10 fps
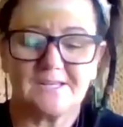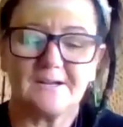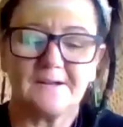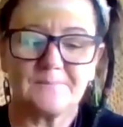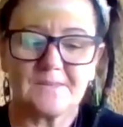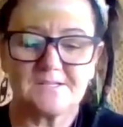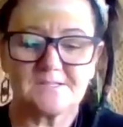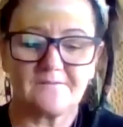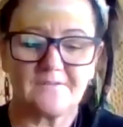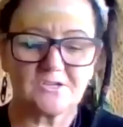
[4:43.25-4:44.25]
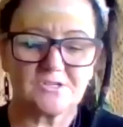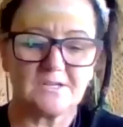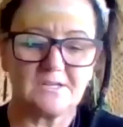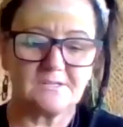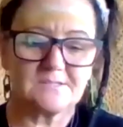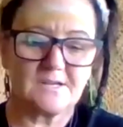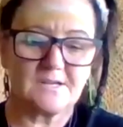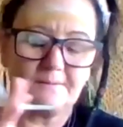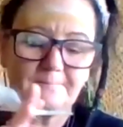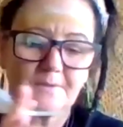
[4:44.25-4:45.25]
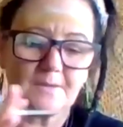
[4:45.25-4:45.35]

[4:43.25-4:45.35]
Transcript: here is I've actually um,